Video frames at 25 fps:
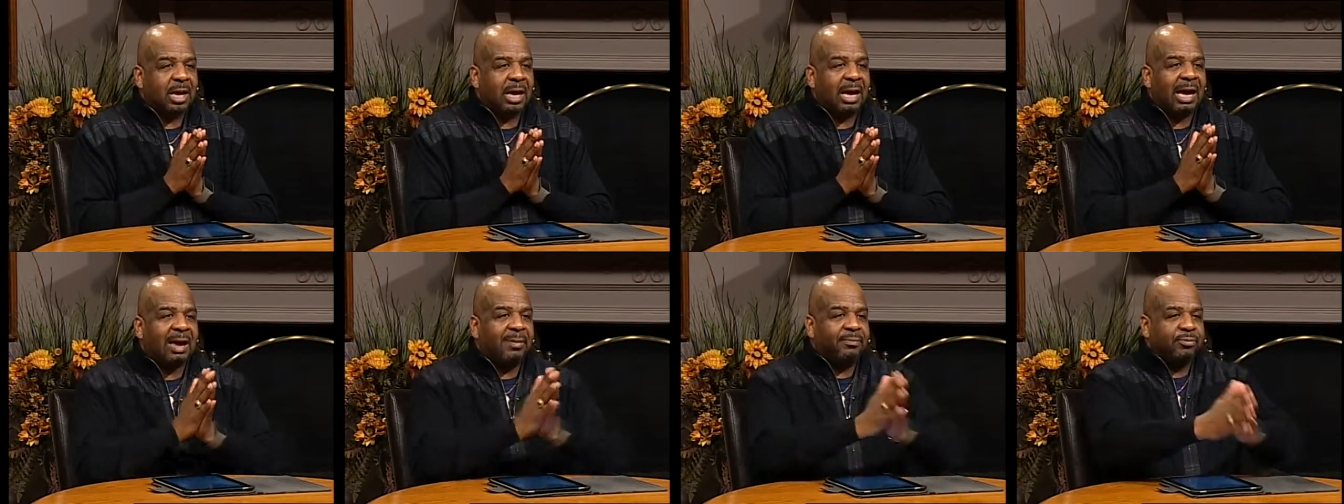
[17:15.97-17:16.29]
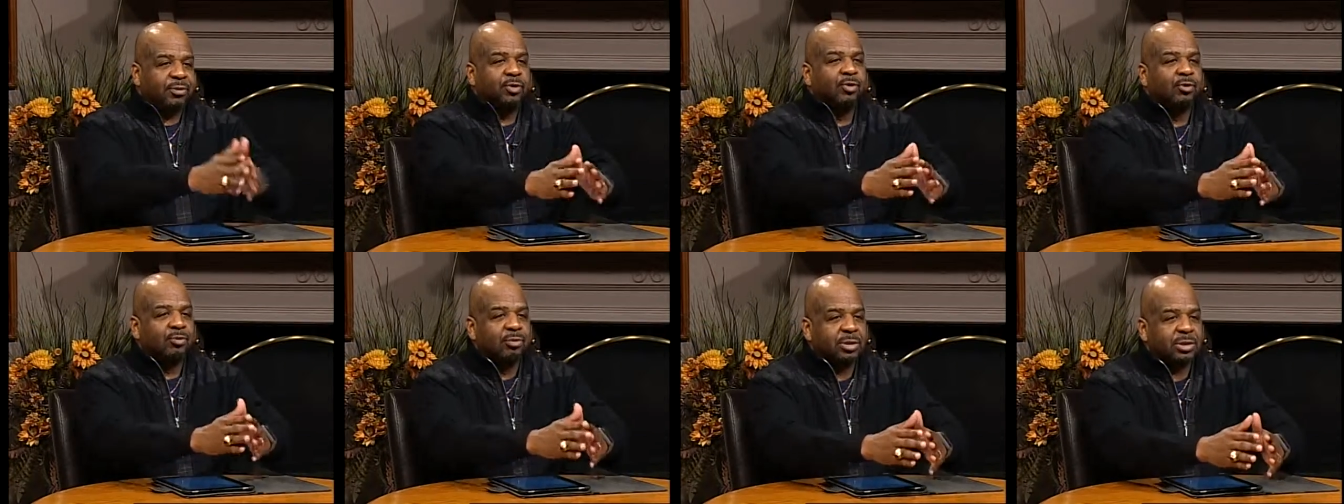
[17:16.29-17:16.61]
have
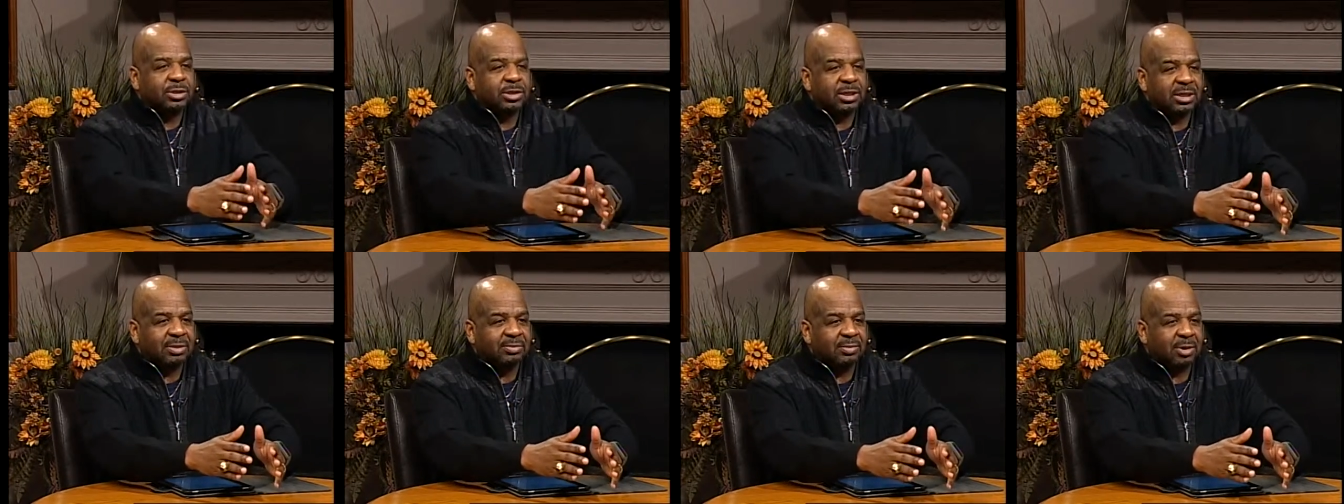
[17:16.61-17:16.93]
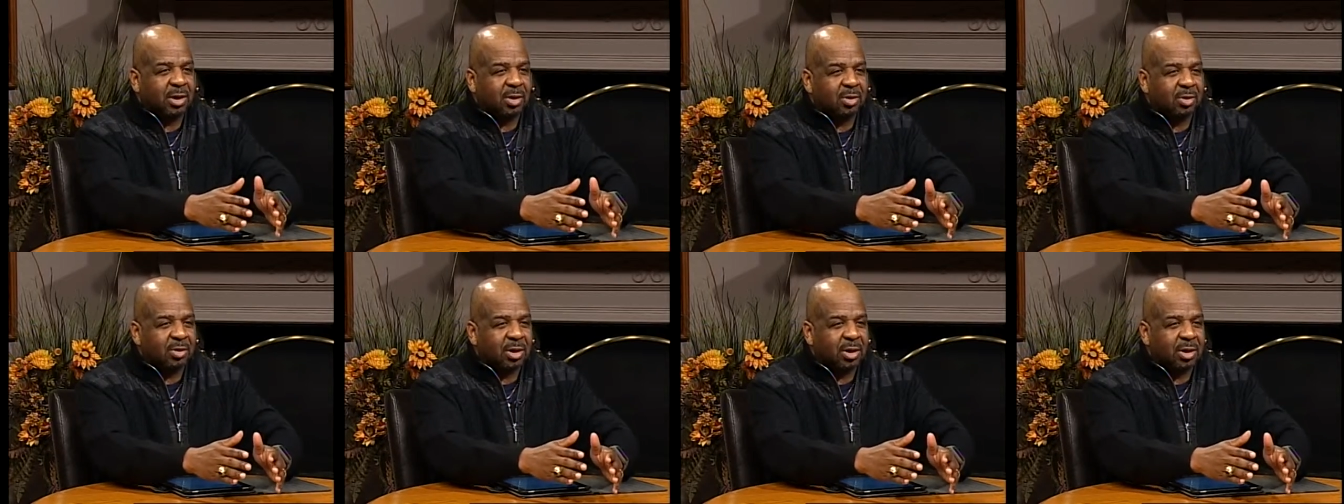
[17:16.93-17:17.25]
mm. you received the
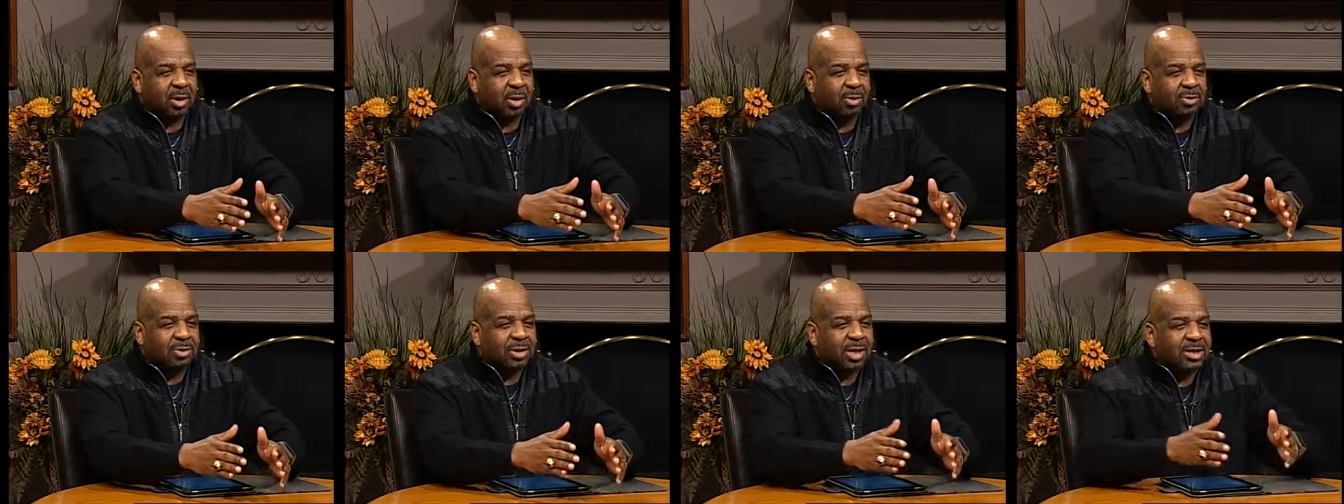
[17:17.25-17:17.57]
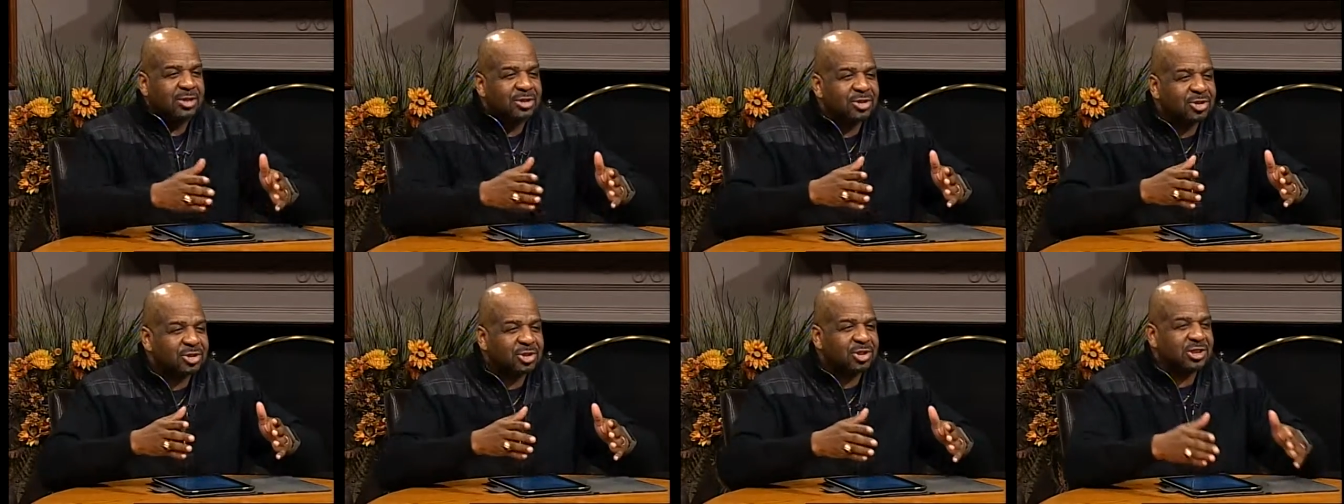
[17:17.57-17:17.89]
Holy Ghost
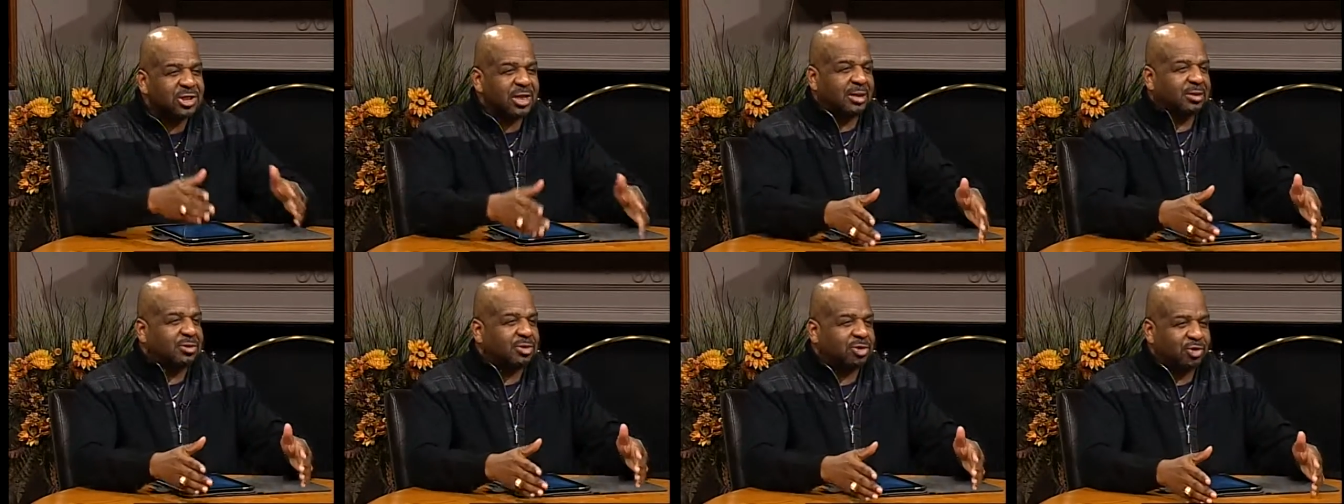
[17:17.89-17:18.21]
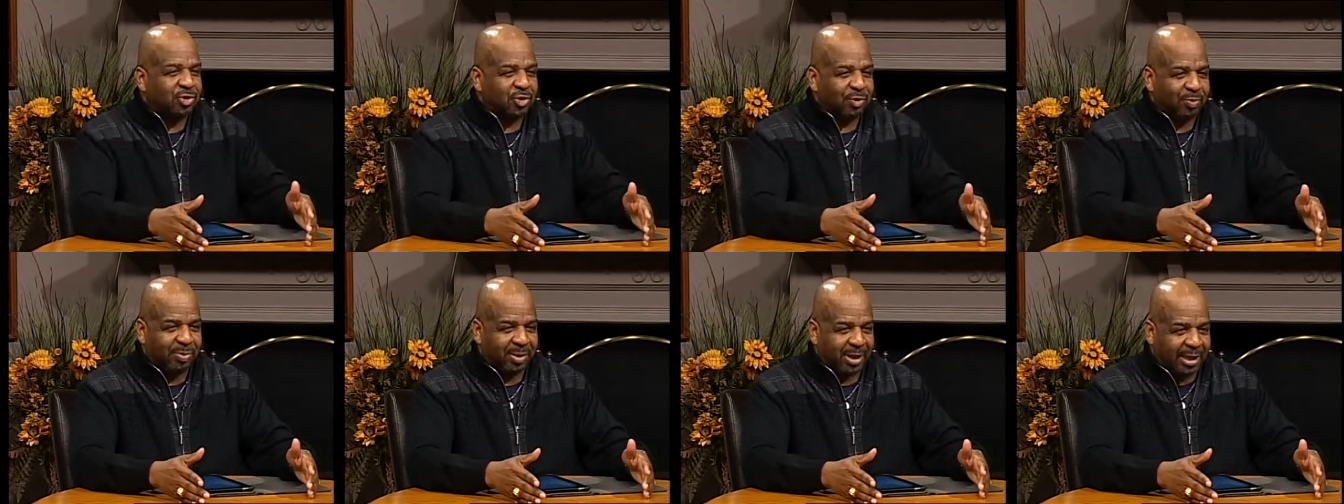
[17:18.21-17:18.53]
yes, since
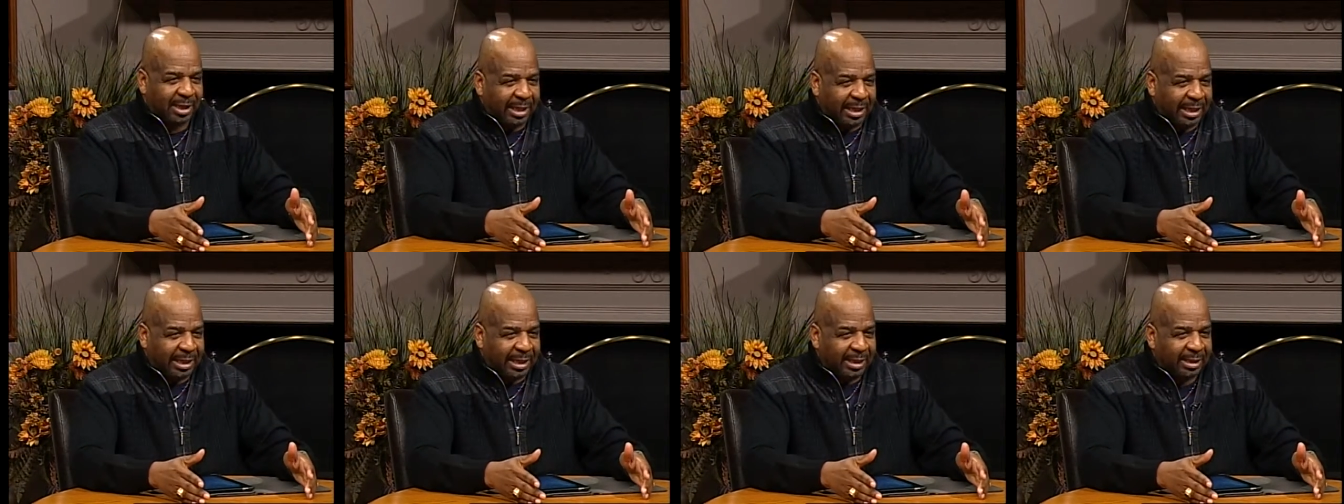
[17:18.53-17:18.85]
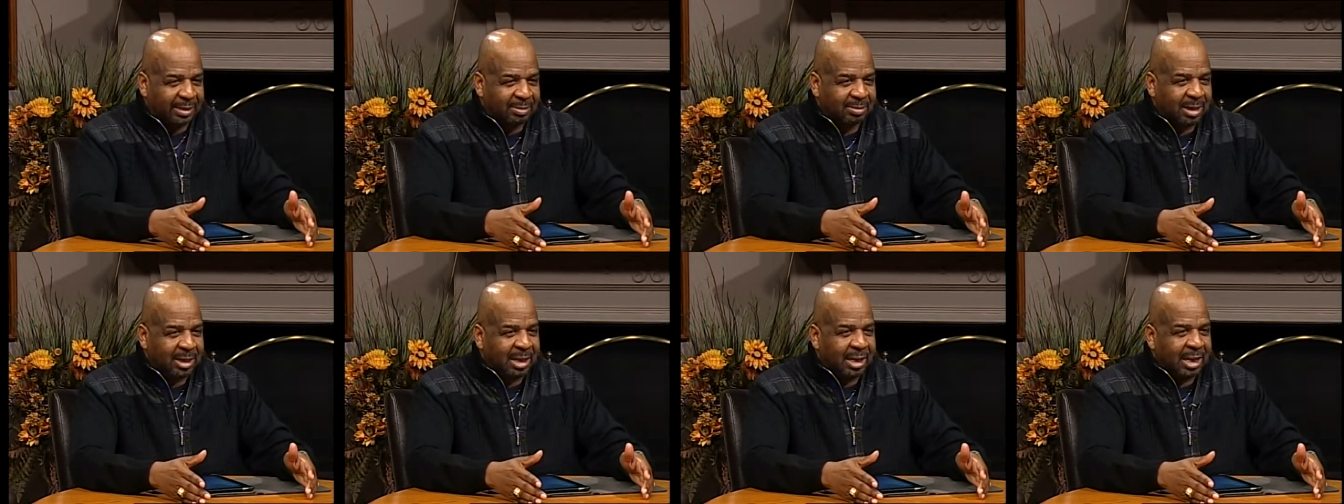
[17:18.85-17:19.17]
you
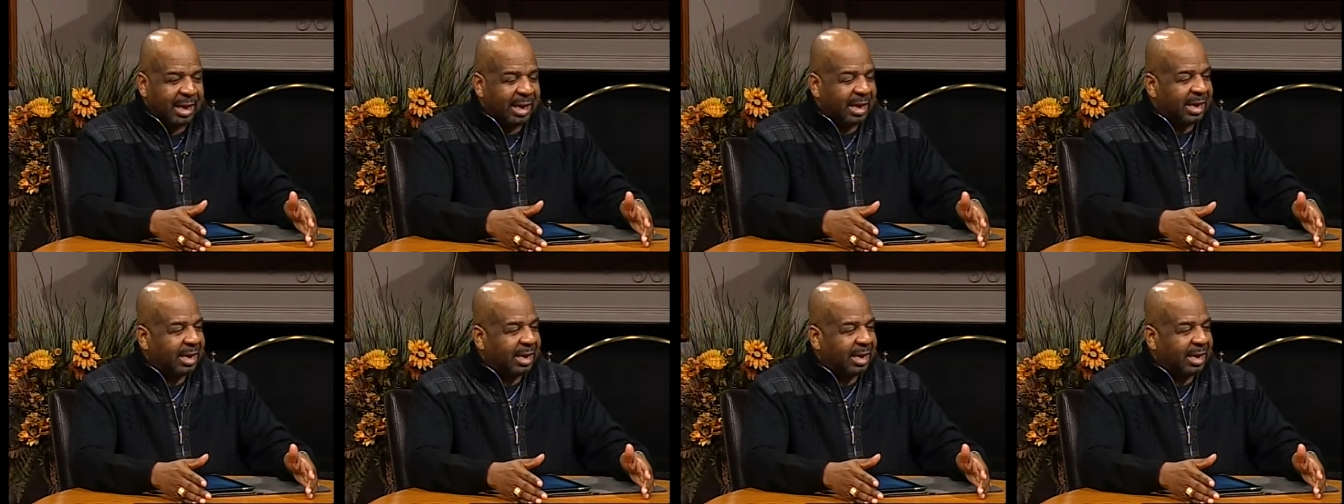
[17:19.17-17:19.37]
believe? believe. Yeah.